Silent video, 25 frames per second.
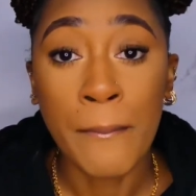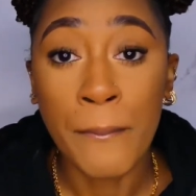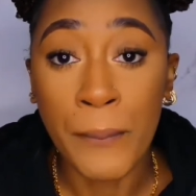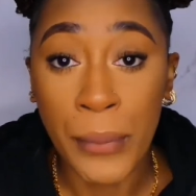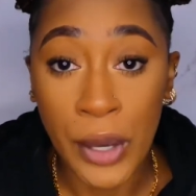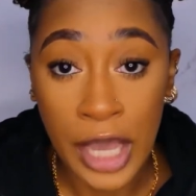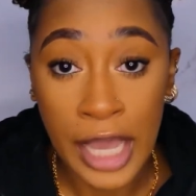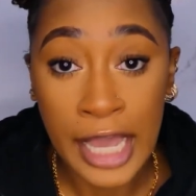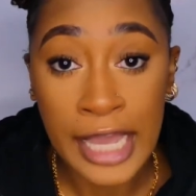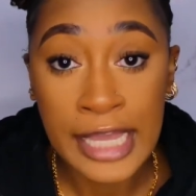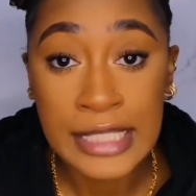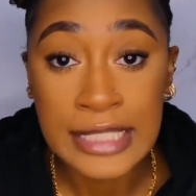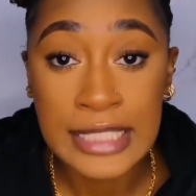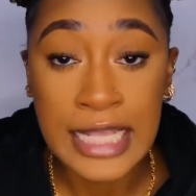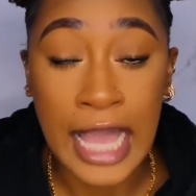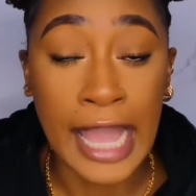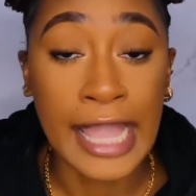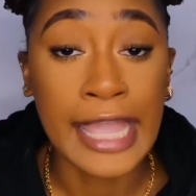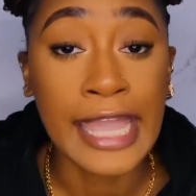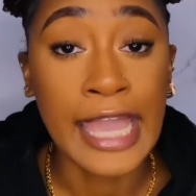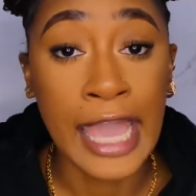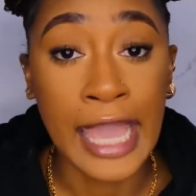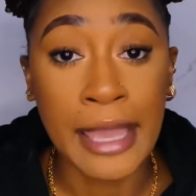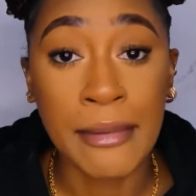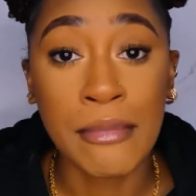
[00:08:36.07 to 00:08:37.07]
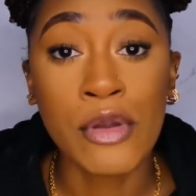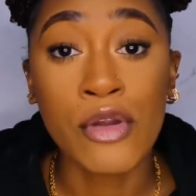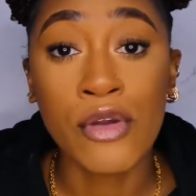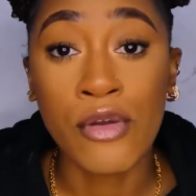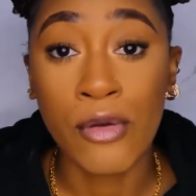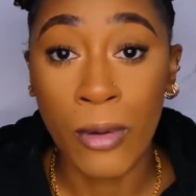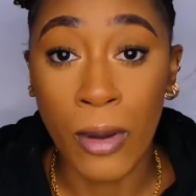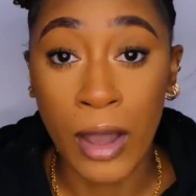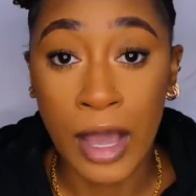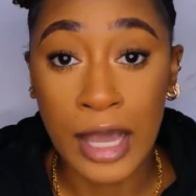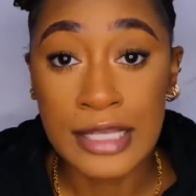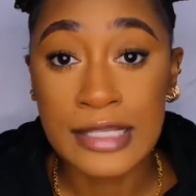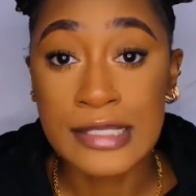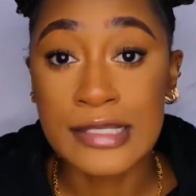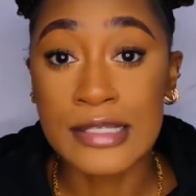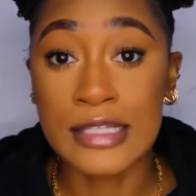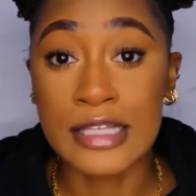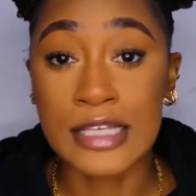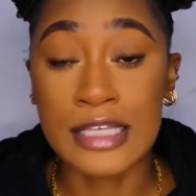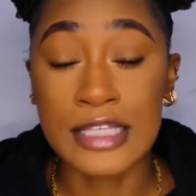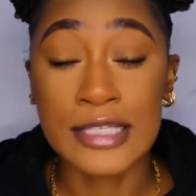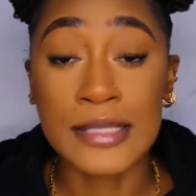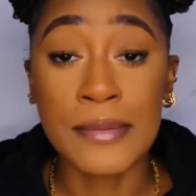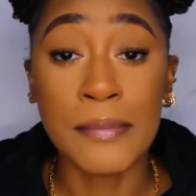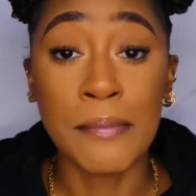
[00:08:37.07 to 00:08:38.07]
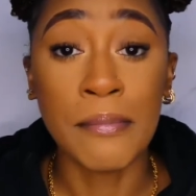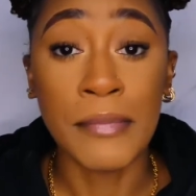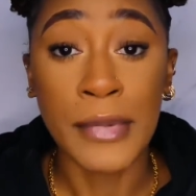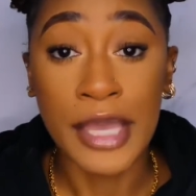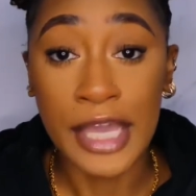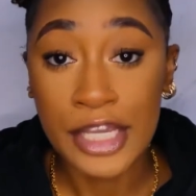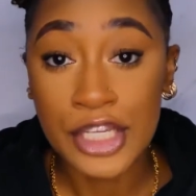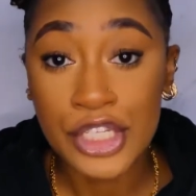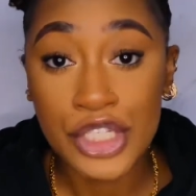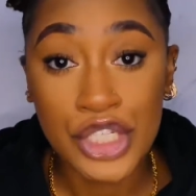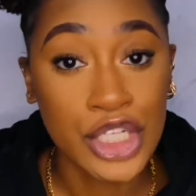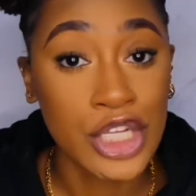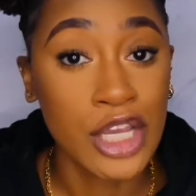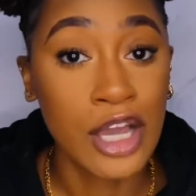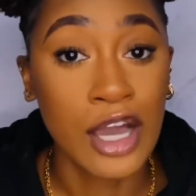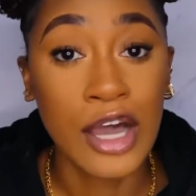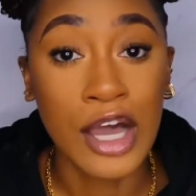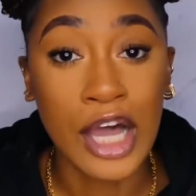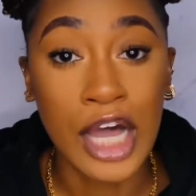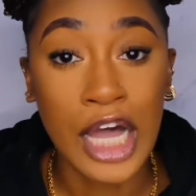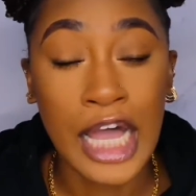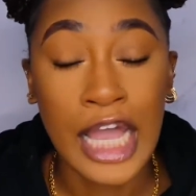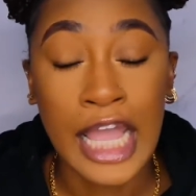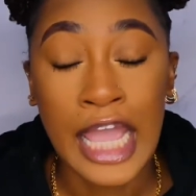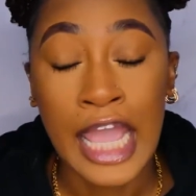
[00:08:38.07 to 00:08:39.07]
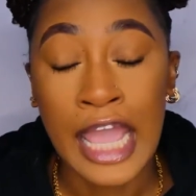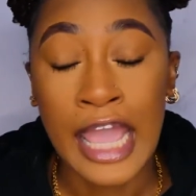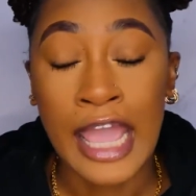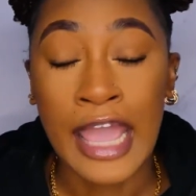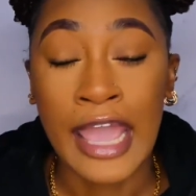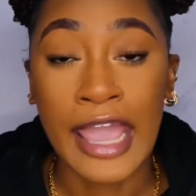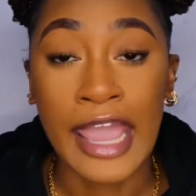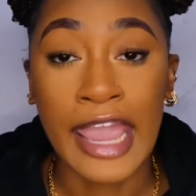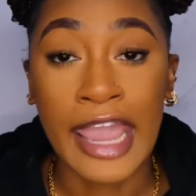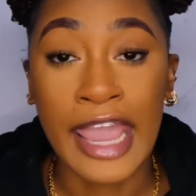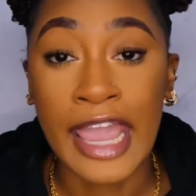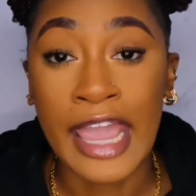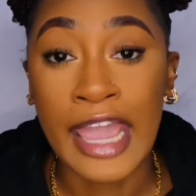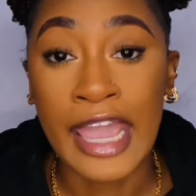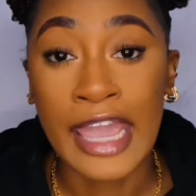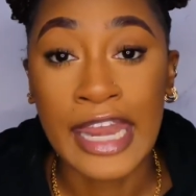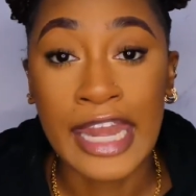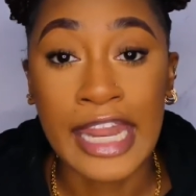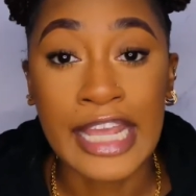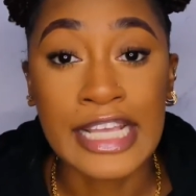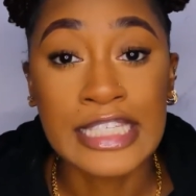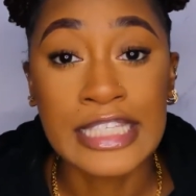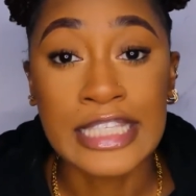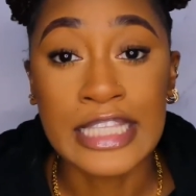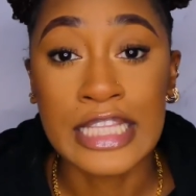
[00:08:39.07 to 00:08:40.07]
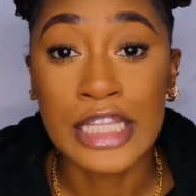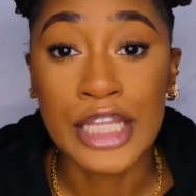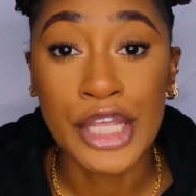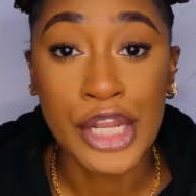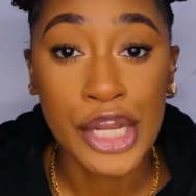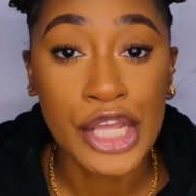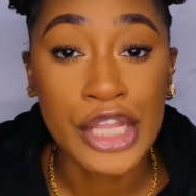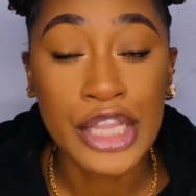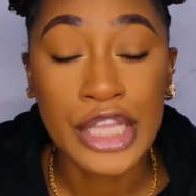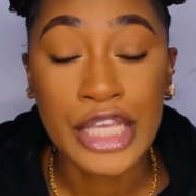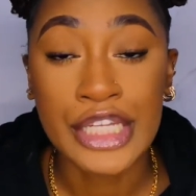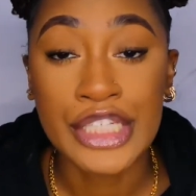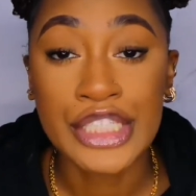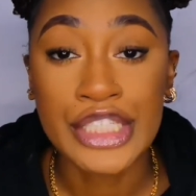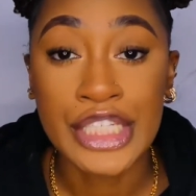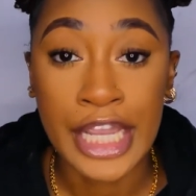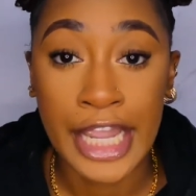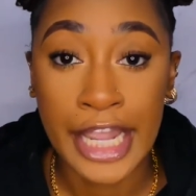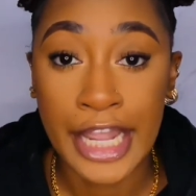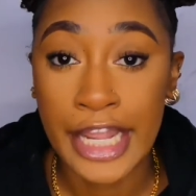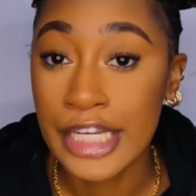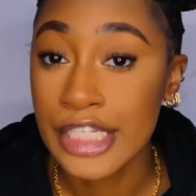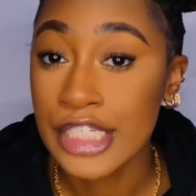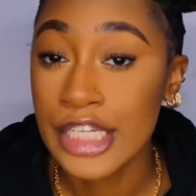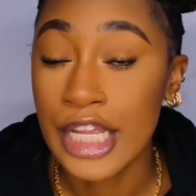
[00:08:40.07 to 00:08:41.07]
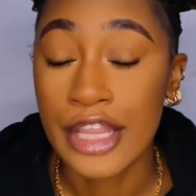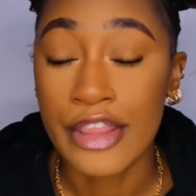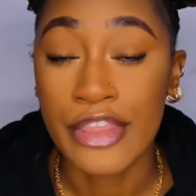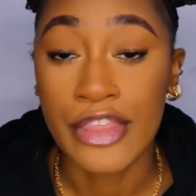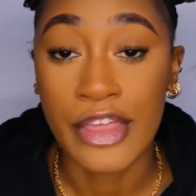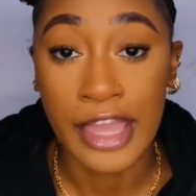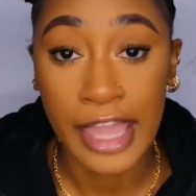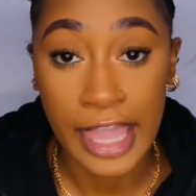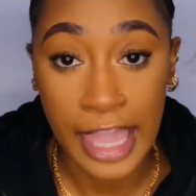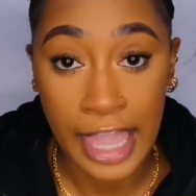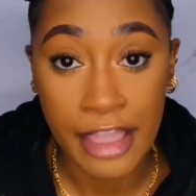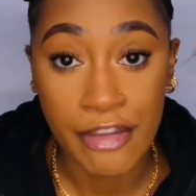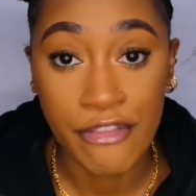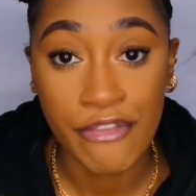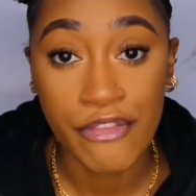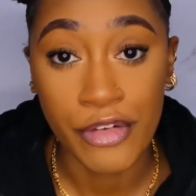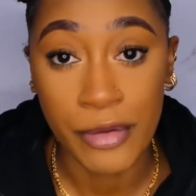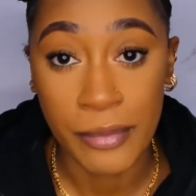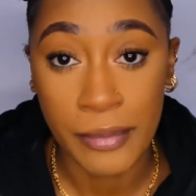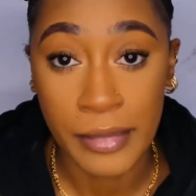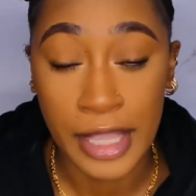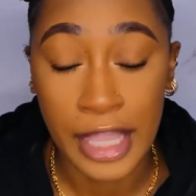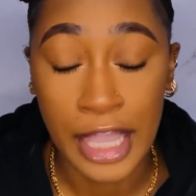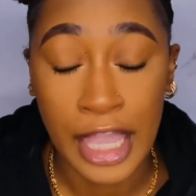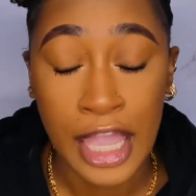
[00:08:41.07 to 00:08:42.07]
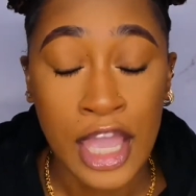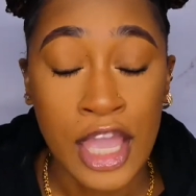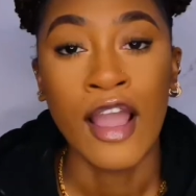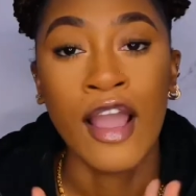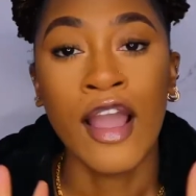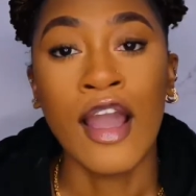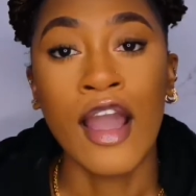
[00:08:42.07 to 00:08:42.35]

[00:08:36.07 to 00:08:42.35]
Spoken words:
But I came across this mix, y'all, and it's literally changed the game for me.